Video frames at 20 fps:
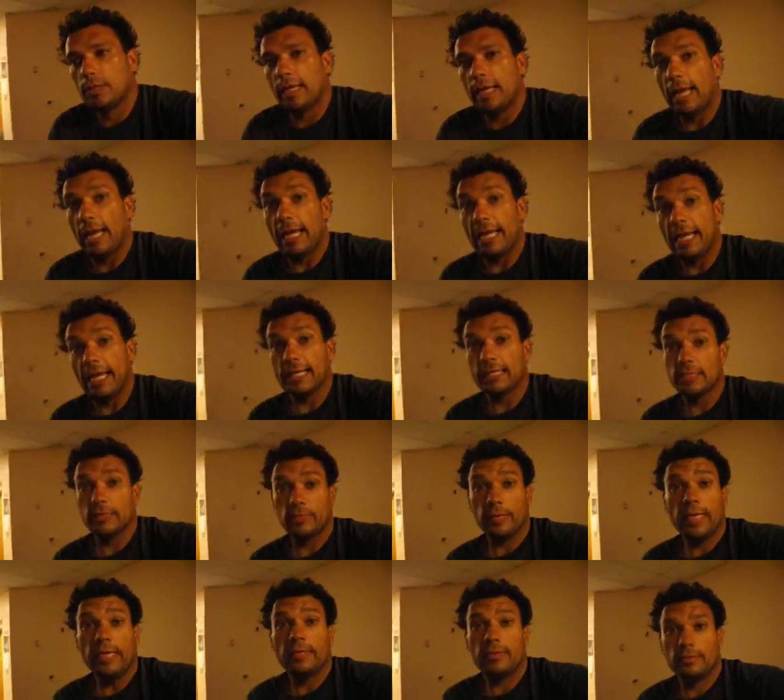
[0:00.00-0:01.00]
he has a
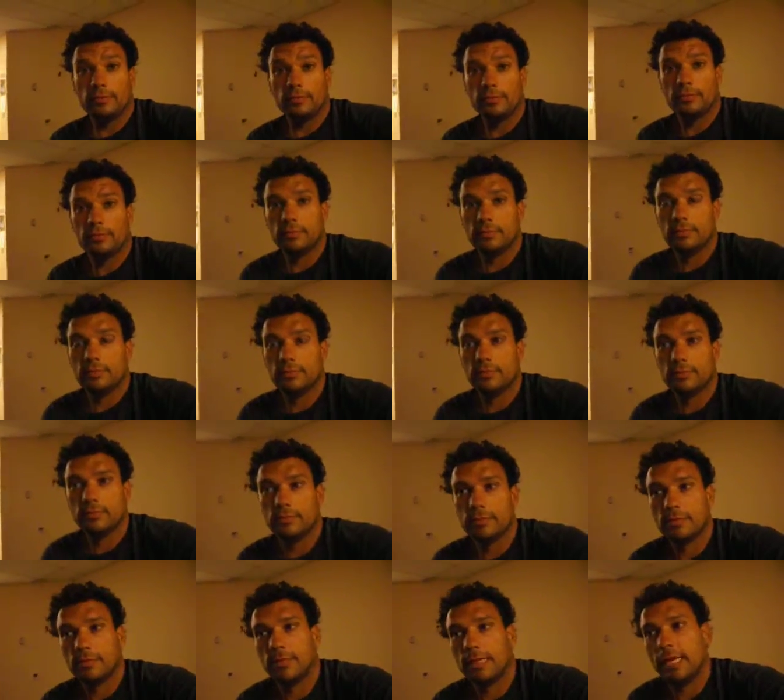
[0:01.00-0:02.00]
ring,
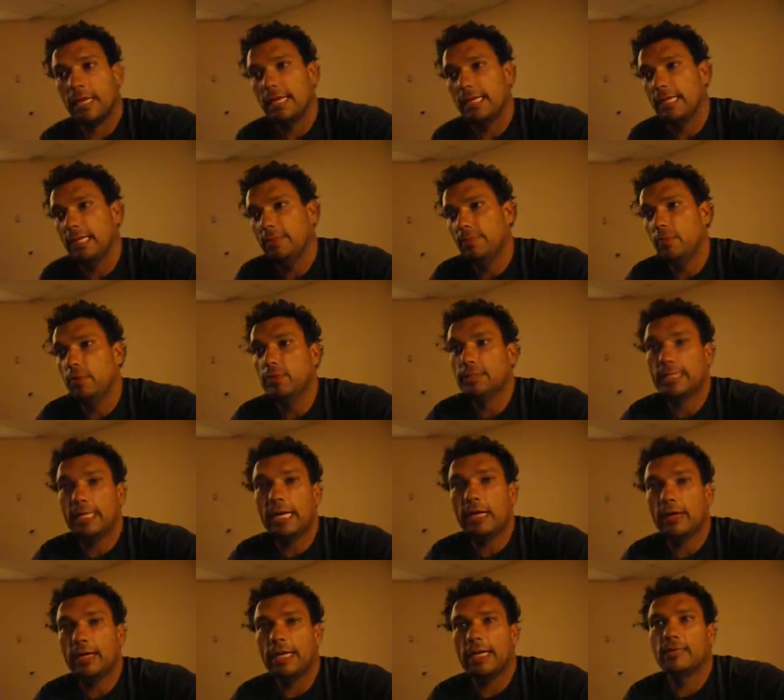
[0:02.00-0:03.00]
and he pulls it
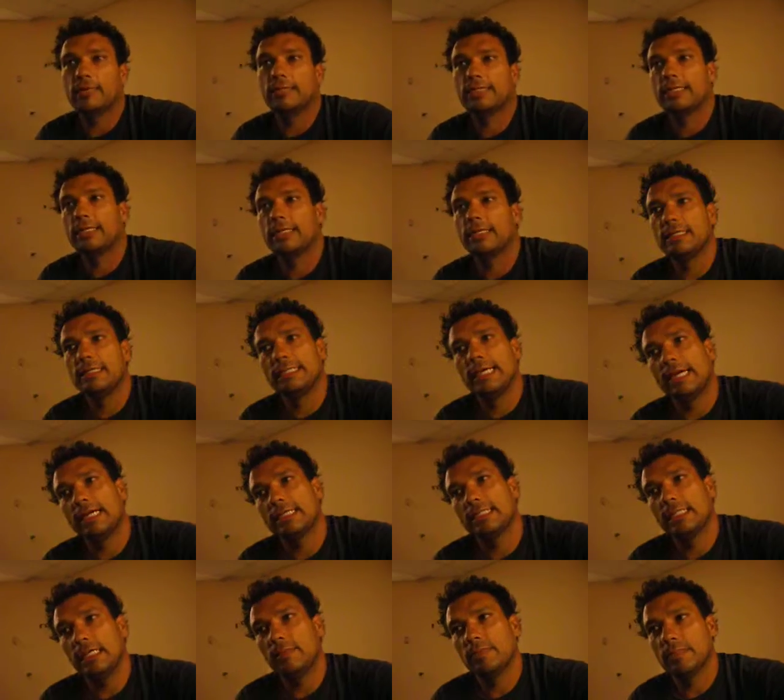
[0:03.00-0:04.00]
out, and it was the exact
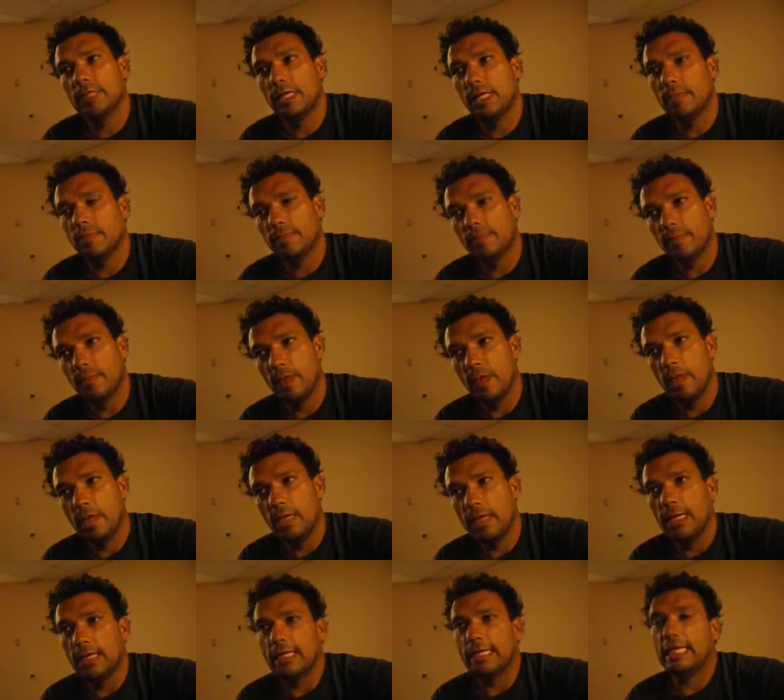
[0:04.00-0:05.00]
same time,
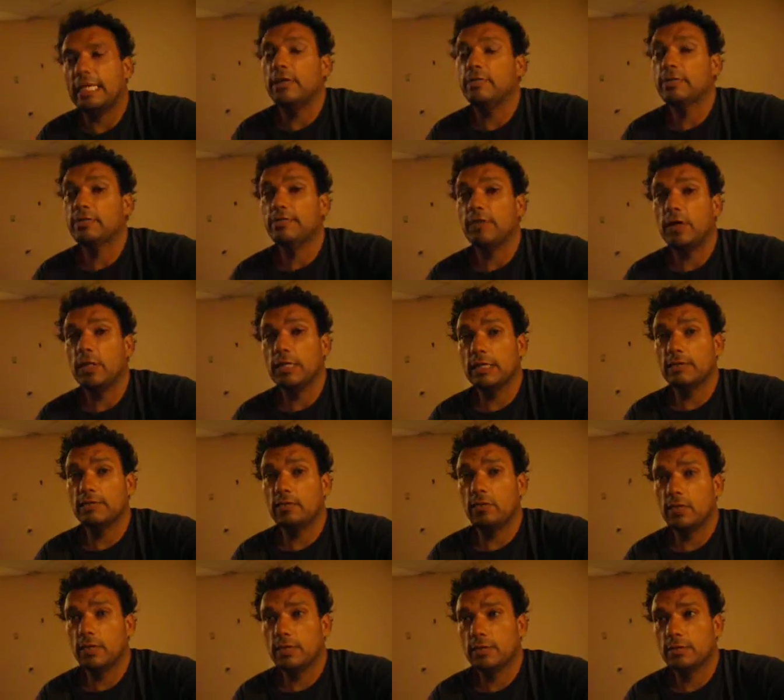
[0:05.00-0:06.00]
like he was falling
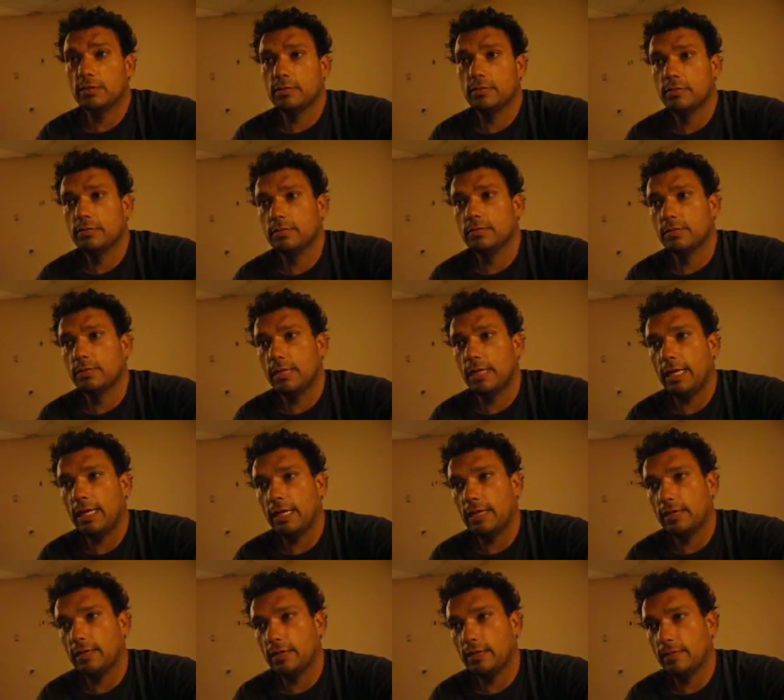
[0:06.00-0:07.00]
for her,
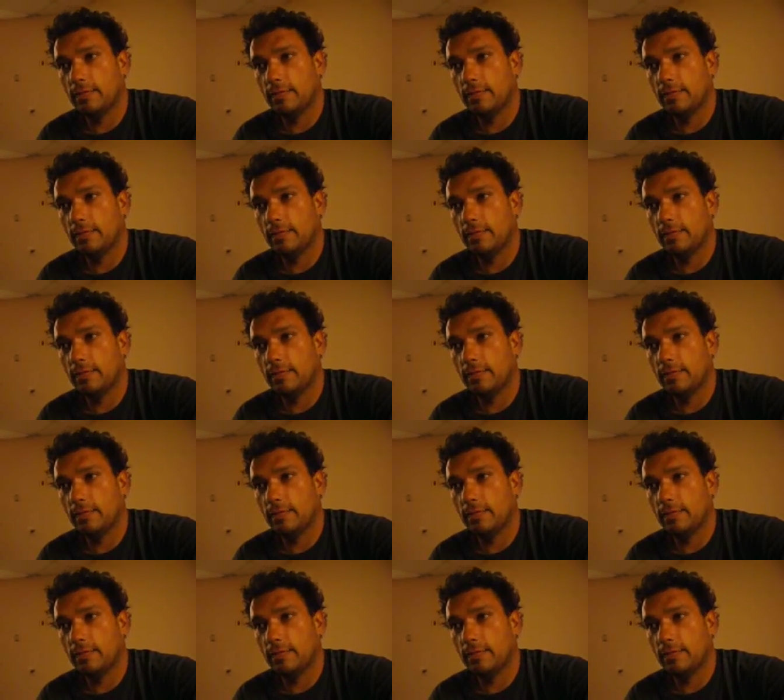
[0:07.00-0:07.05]
and